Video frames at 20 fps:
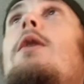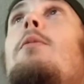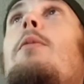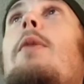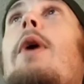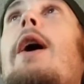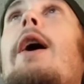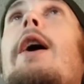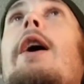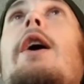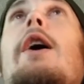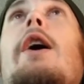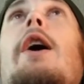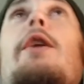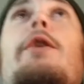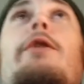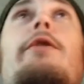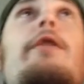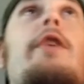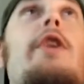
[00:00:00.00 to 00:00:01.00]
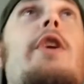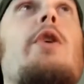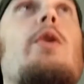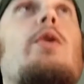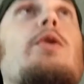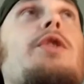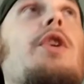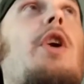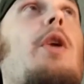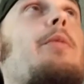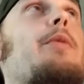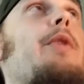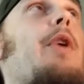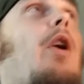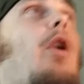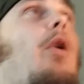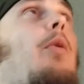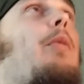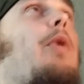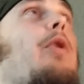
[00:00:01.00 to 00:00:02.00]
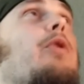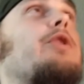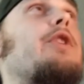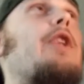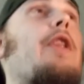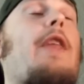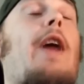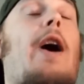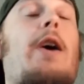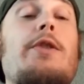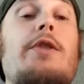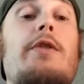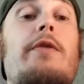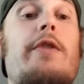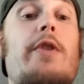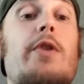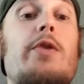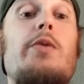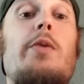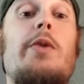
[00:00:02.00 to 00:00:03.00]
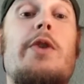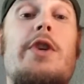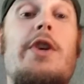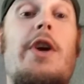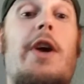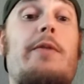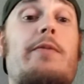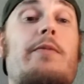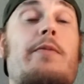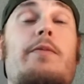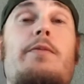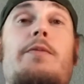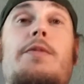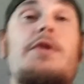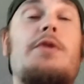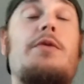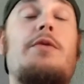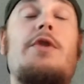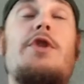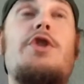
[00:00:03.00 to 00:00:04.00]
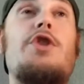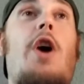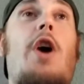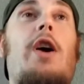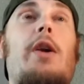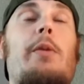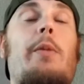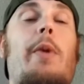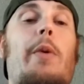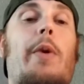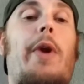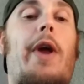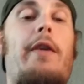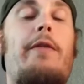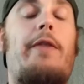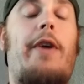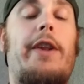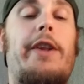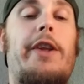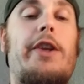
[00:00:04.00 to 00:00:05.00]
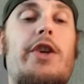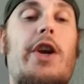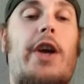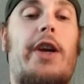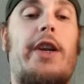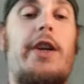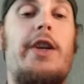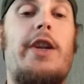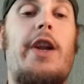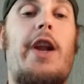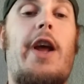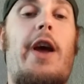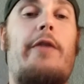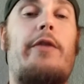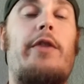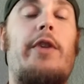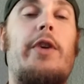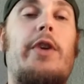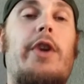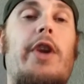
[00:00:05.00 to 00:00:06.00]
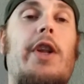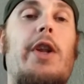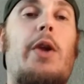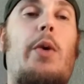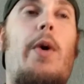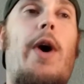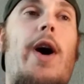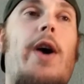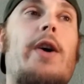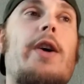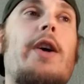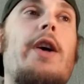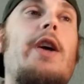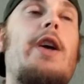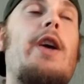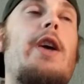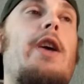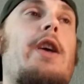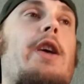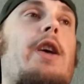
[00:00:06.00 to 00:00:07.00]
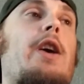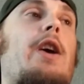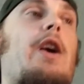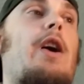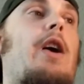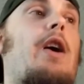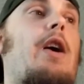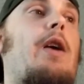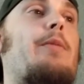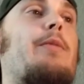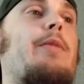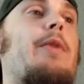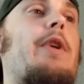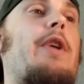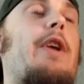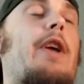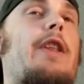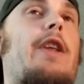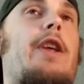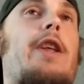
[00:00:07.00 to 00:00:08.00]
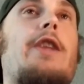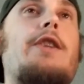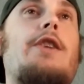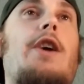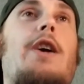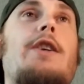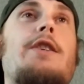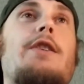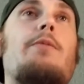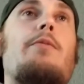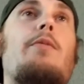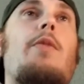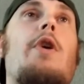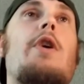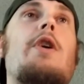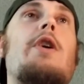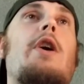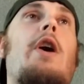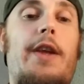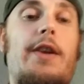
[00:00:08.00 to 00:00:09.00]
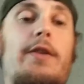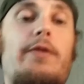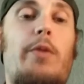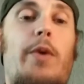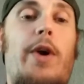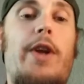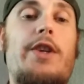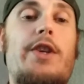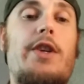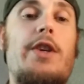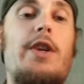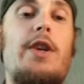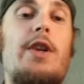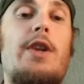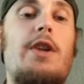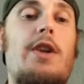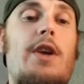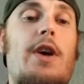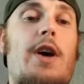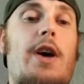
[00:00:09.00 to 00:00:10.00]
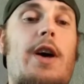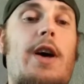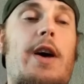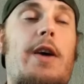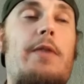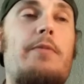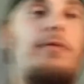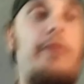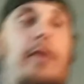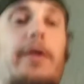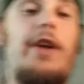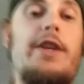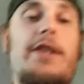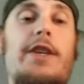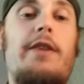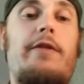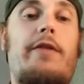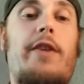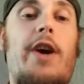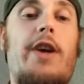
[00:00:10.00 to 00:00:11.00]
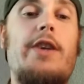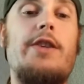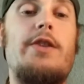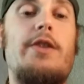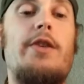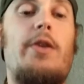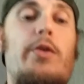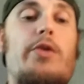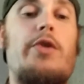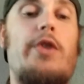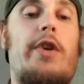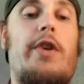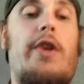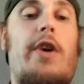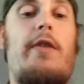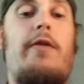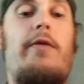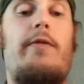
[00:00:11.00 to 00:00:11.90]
My other video is up to almost 1,000 views, which shocked me when I finally checked it today. I haven't looked in a while. I think that's awesome. Thanks for watching. Fly safe, guys. Don't drink and